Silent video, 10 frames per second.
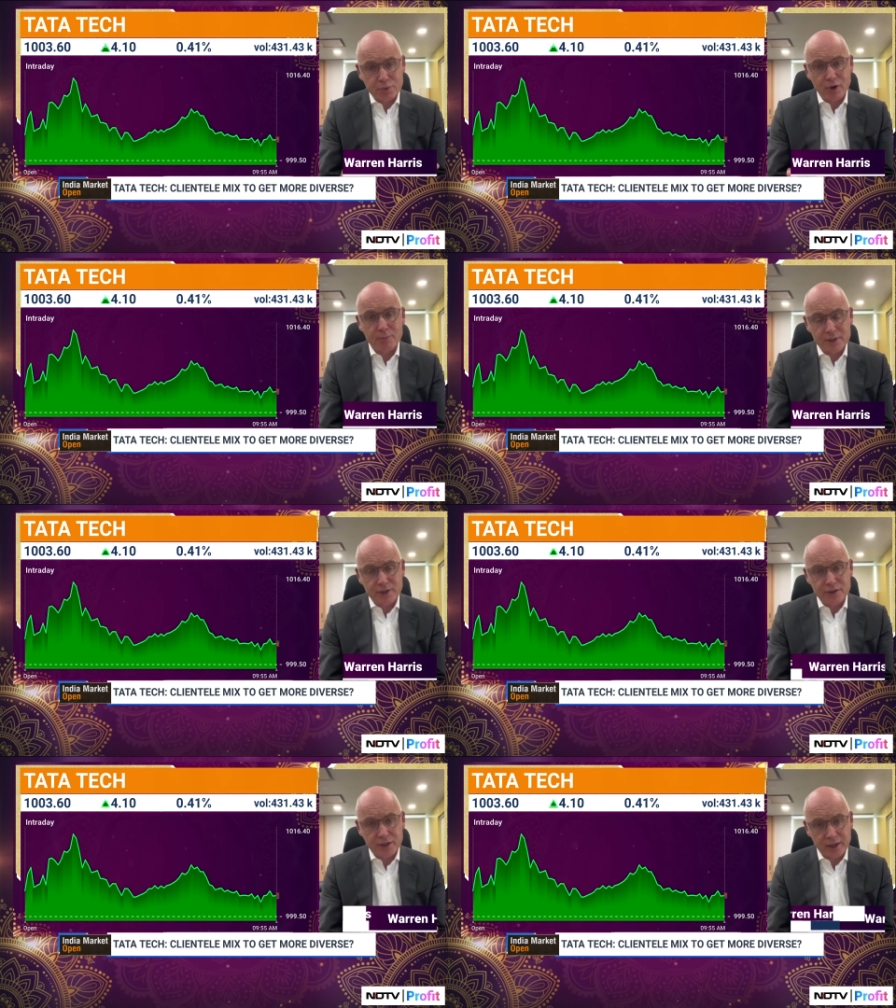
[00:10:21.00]

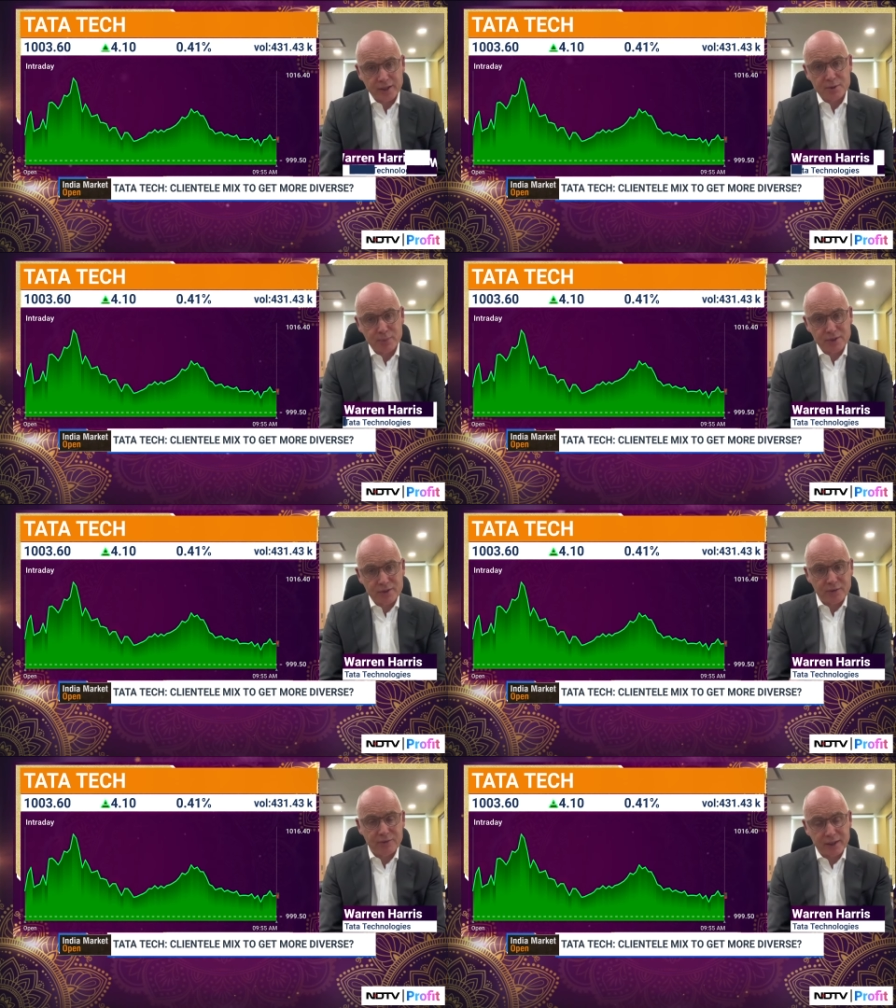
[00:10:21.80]
proposition and
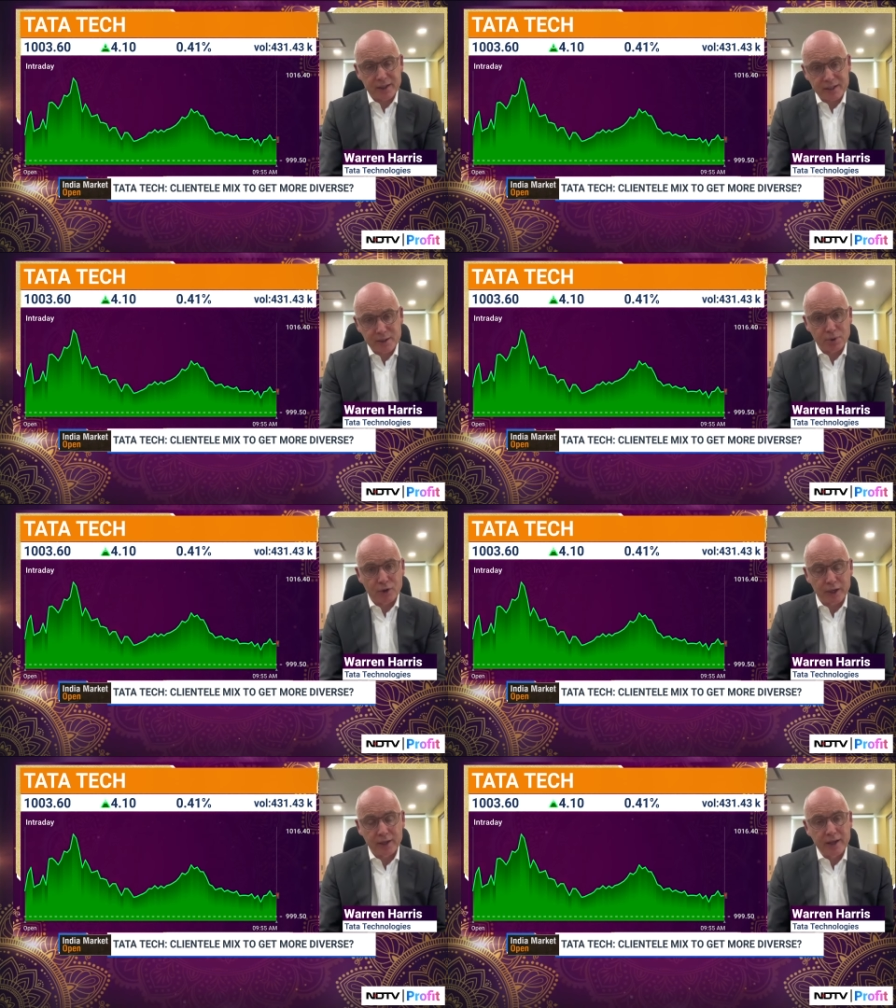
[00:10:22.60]
specifically
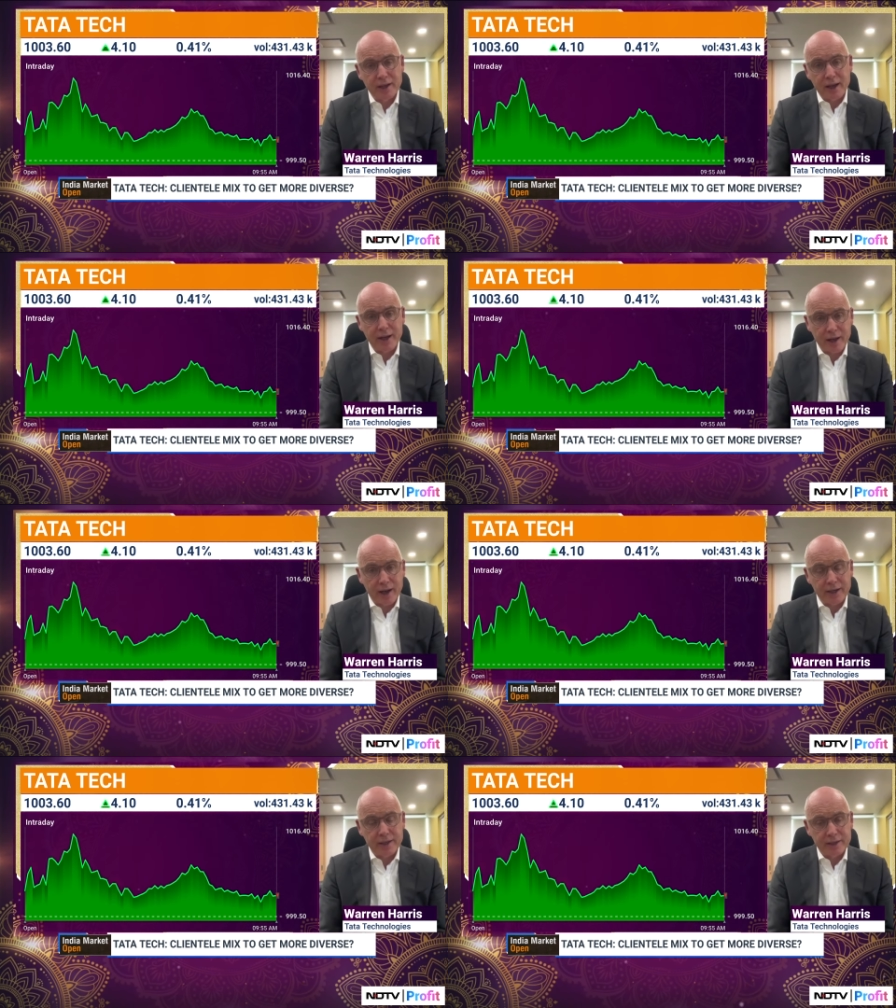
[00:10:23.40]
deploying
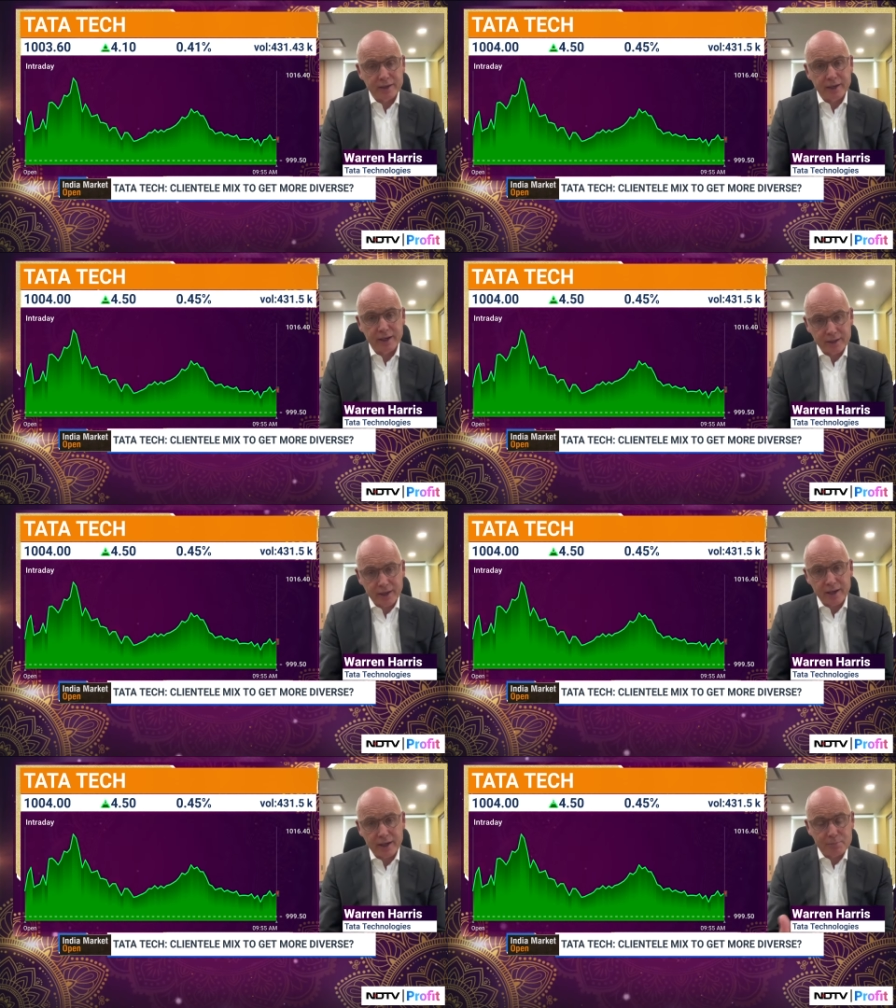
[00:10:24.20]
AI in
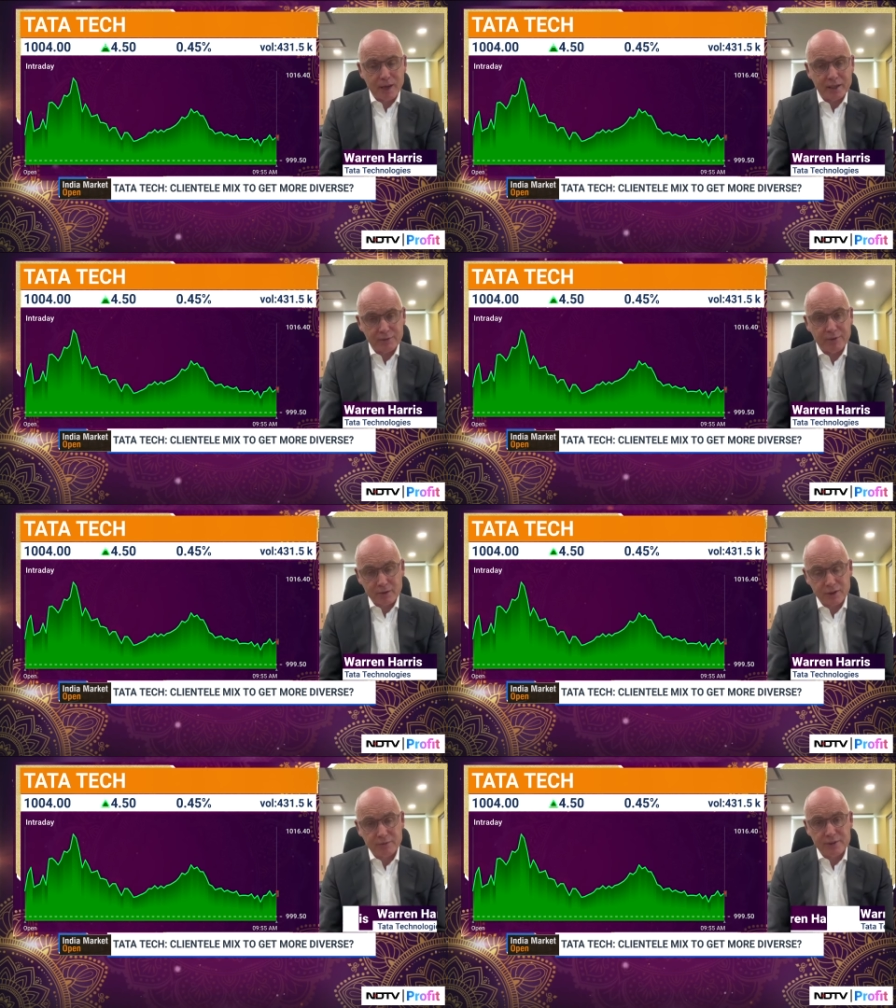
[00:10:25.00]

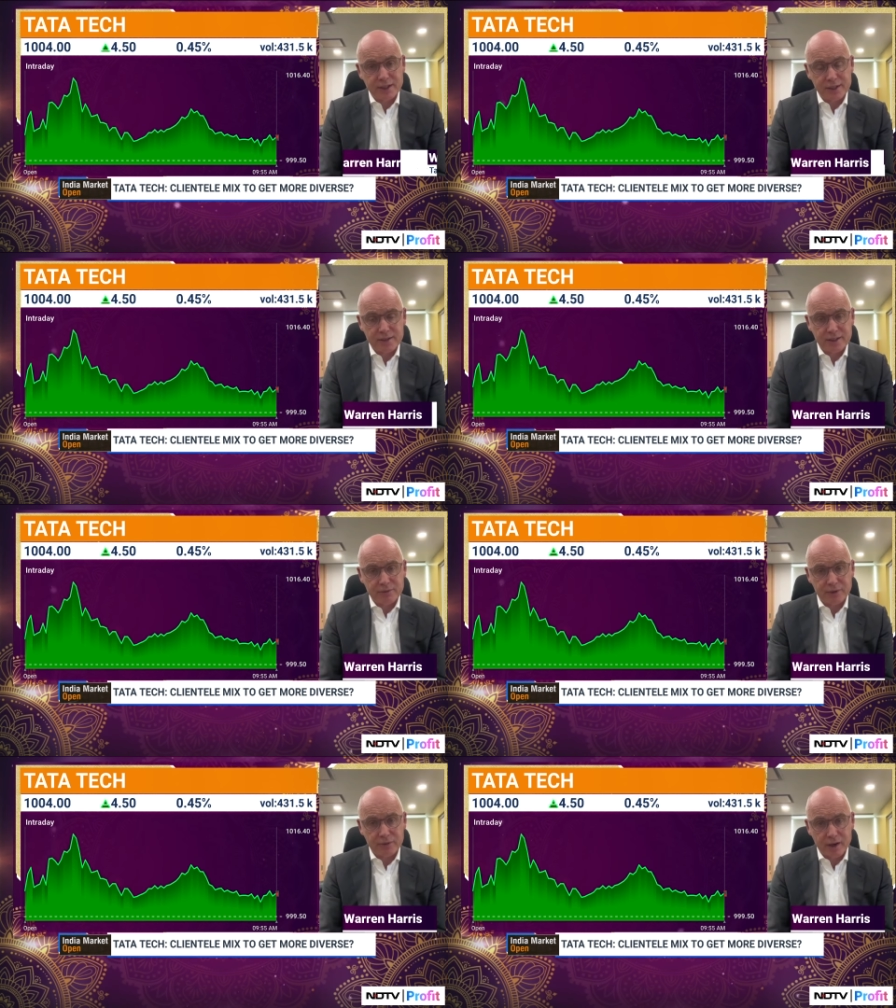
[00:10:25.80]
manufacturing facilities
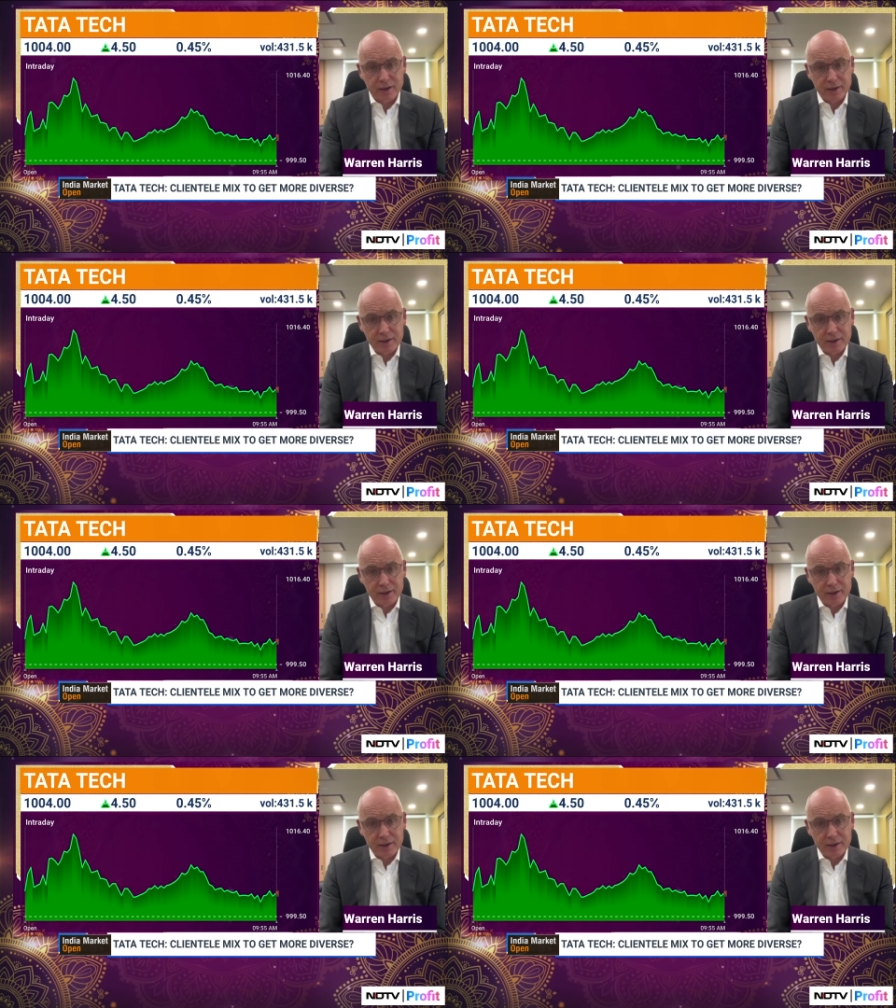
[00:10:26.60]
for